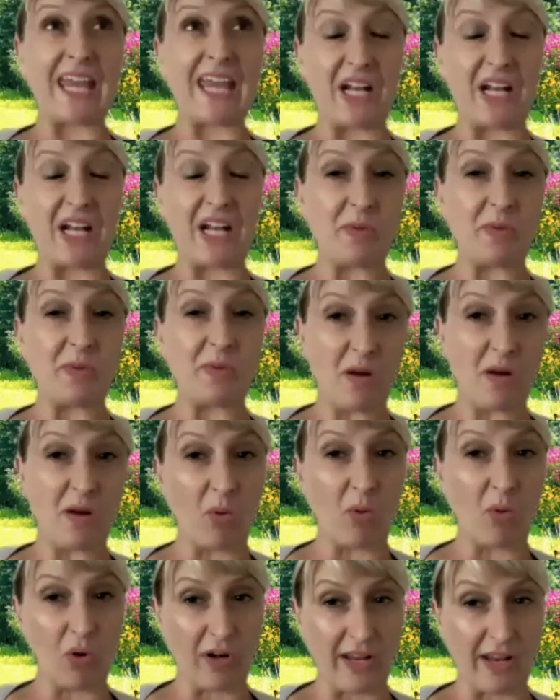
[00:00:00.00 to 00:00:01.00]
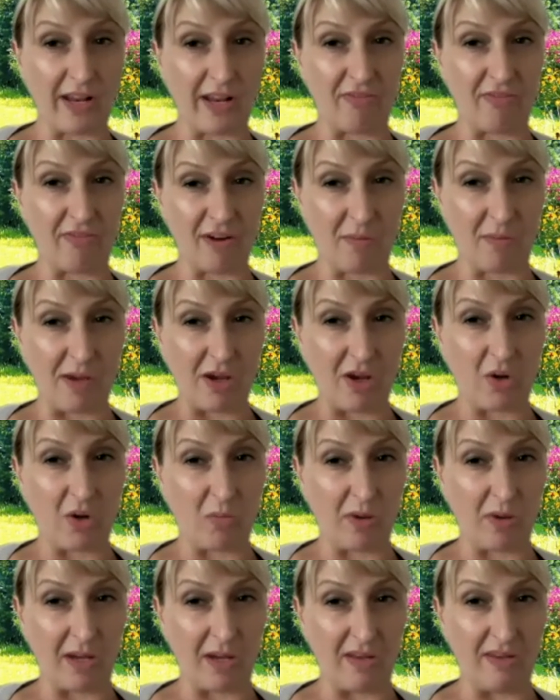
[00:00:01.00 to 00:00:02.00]
he's been in boarding for about a
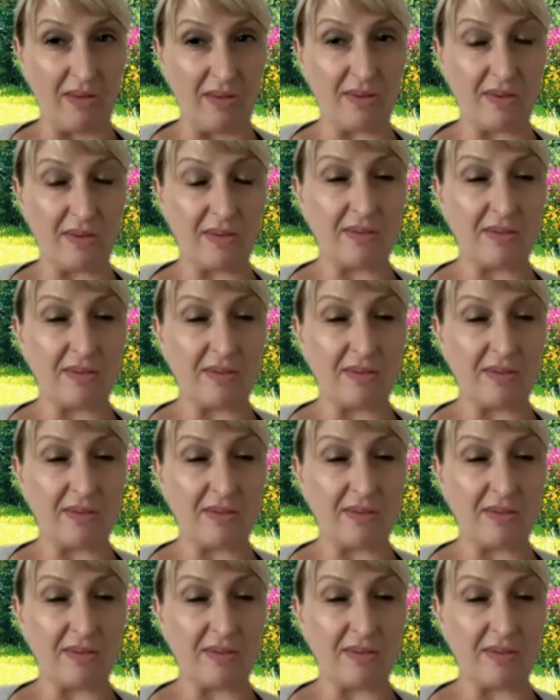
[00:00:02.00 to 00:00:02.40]
month.